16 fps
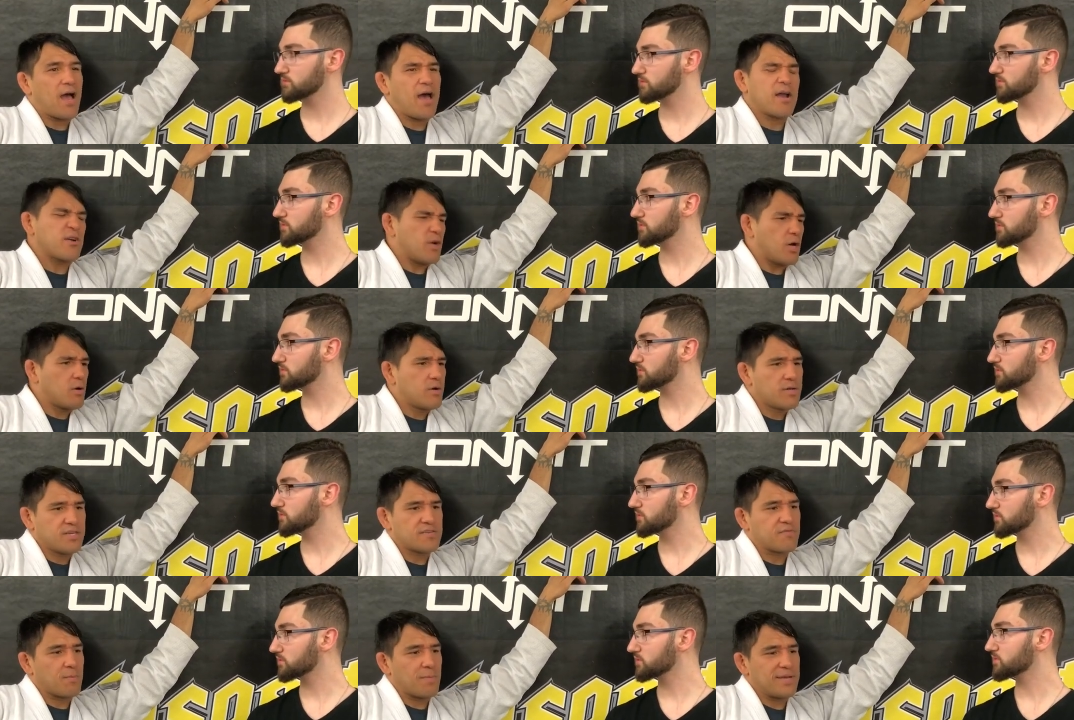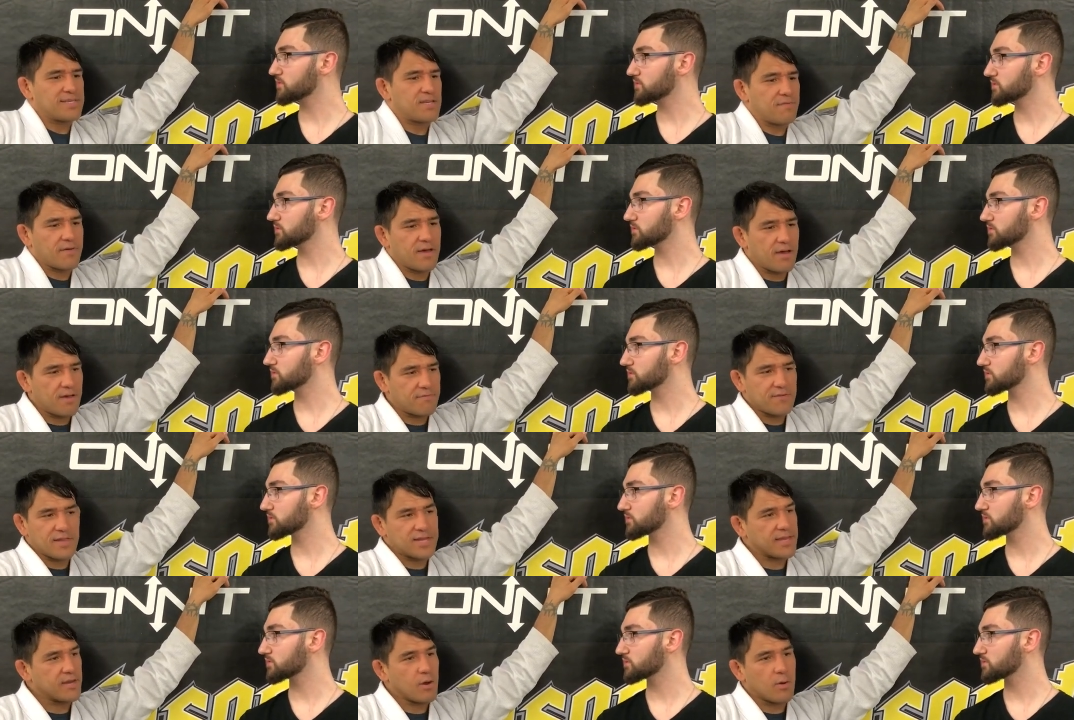Speaker 1: I don't know. Just for myself, I, I feel
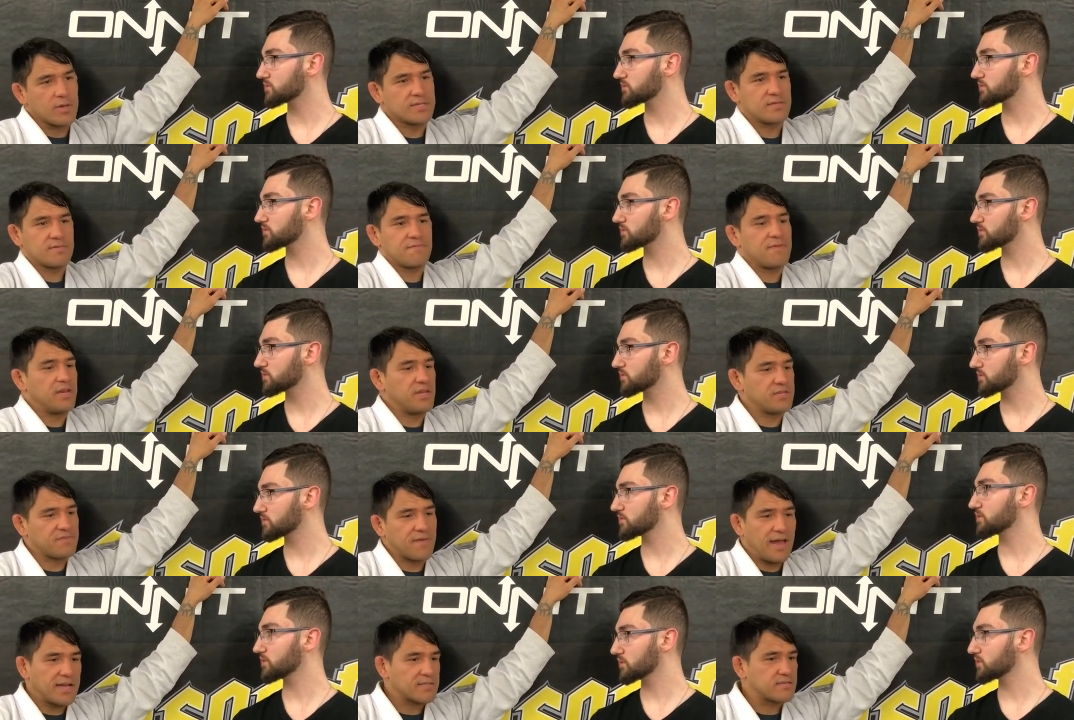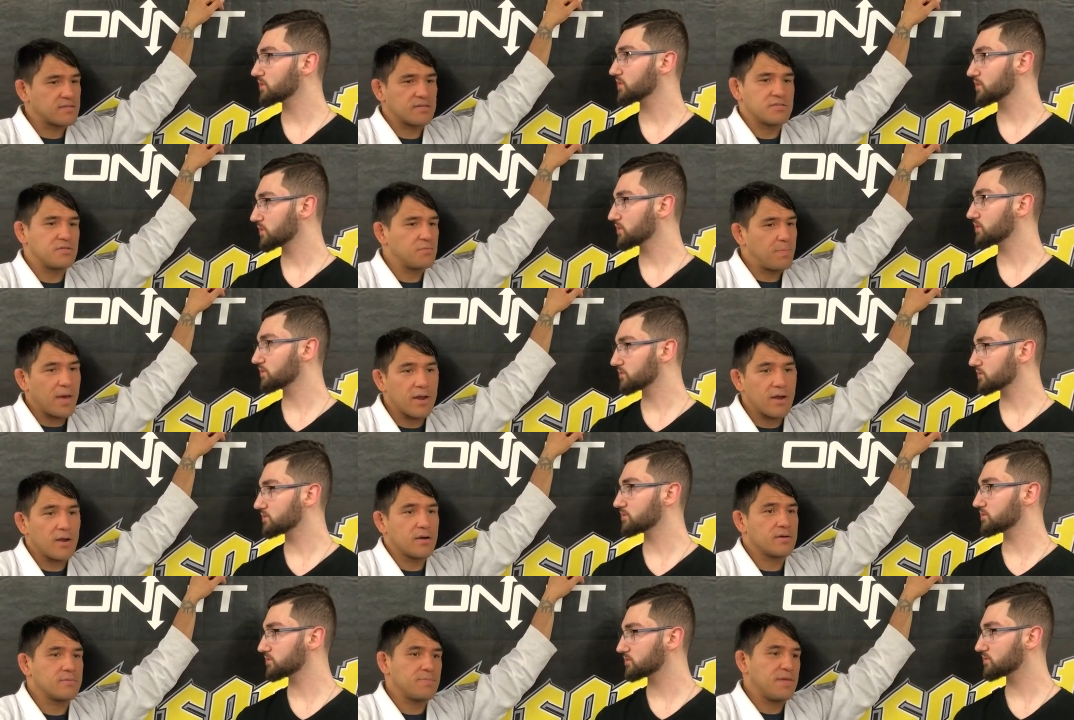like I can always finish faster, do
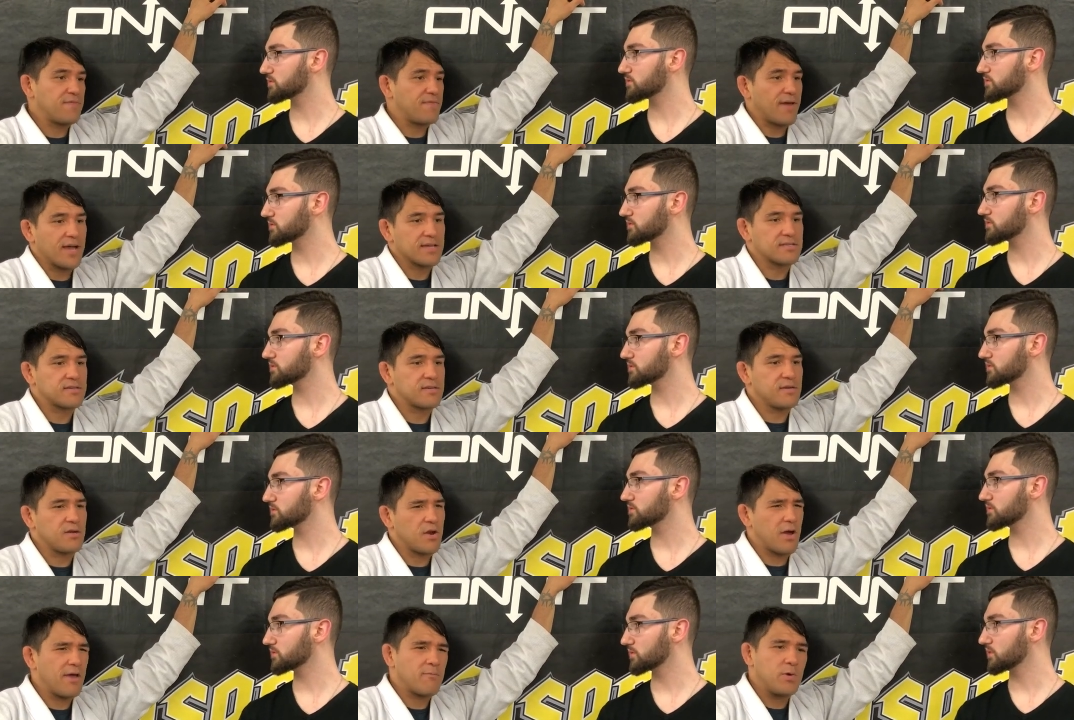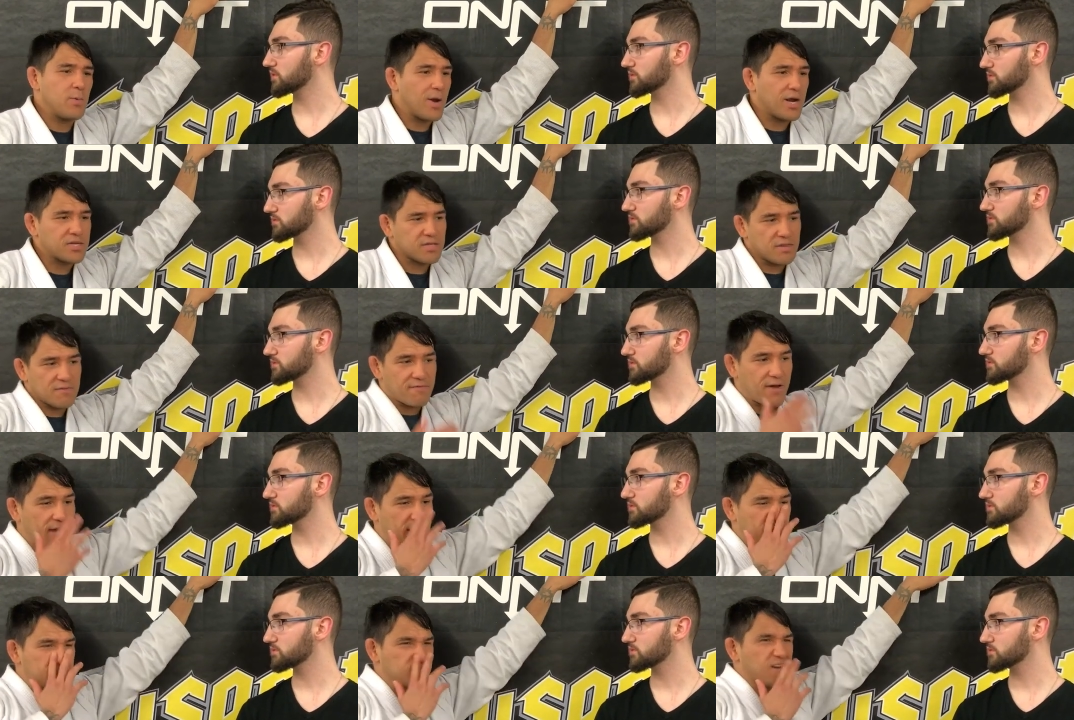better, be faster. You know, rewatching the fight,
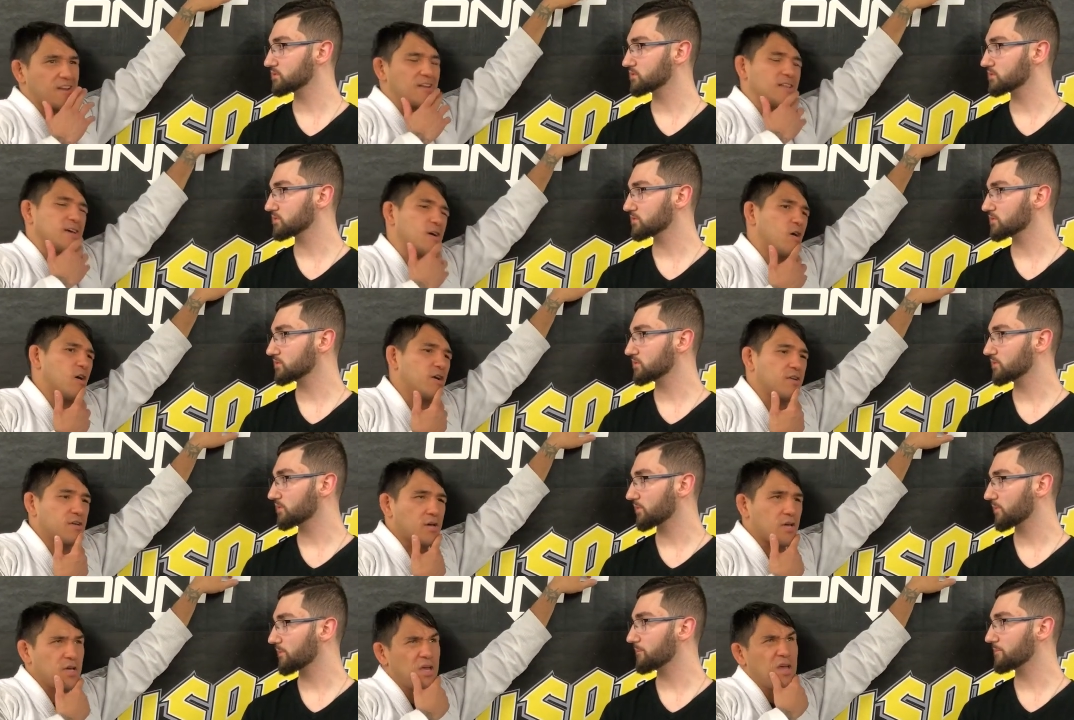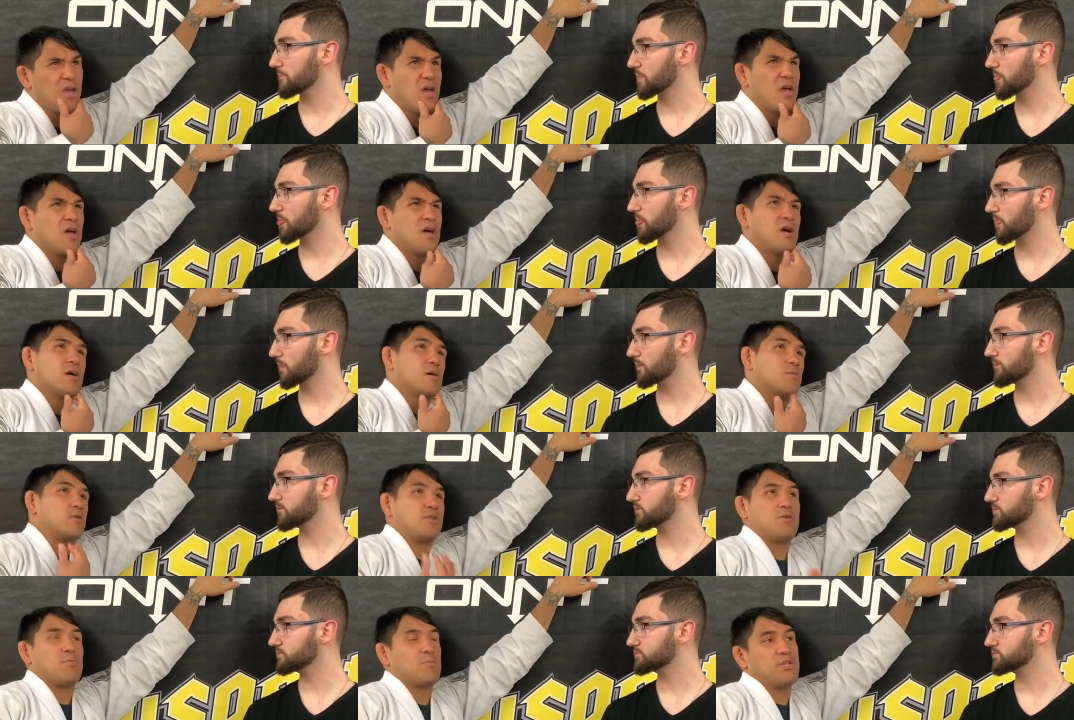it's kind of like hard to
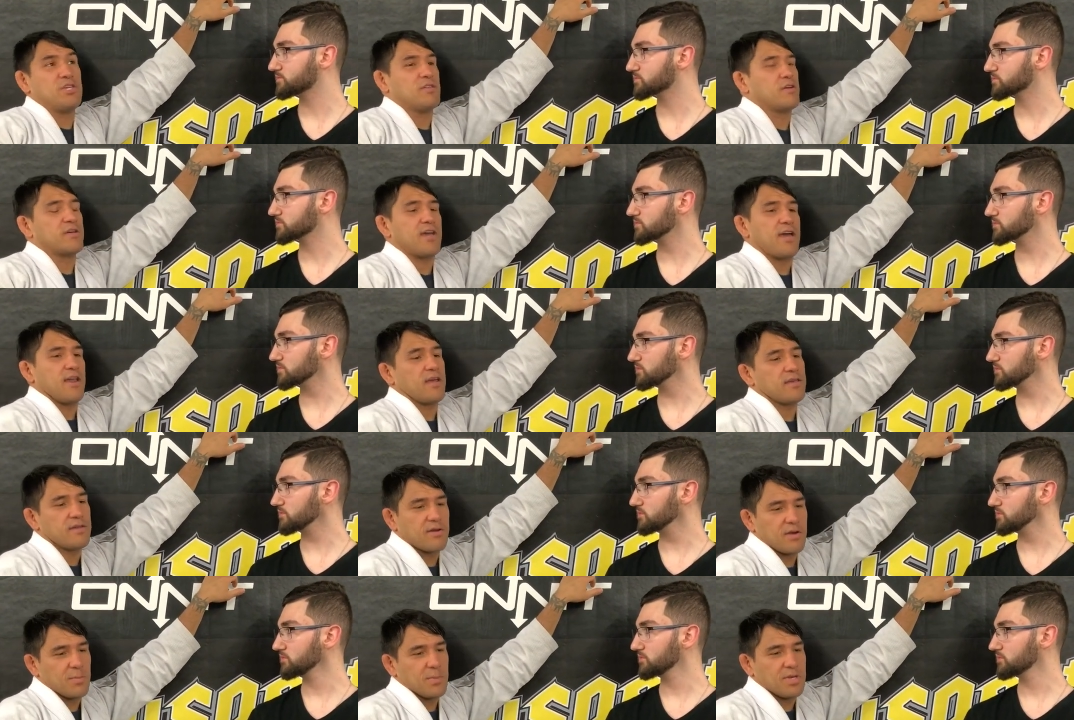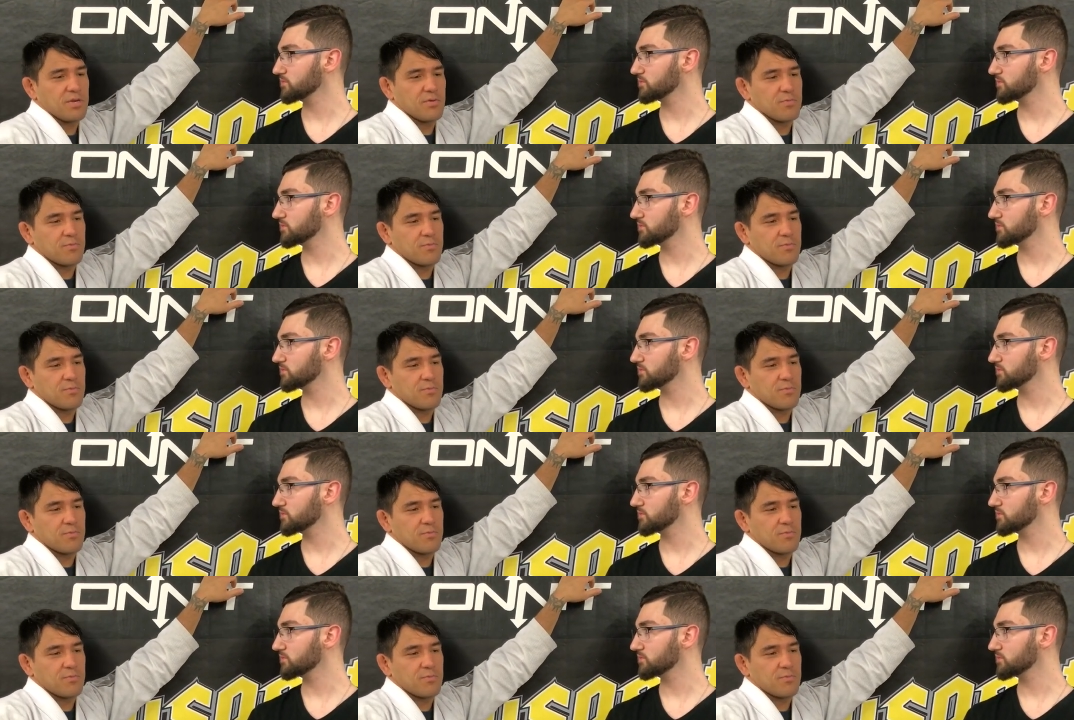when you when you look at it, you know what I mean.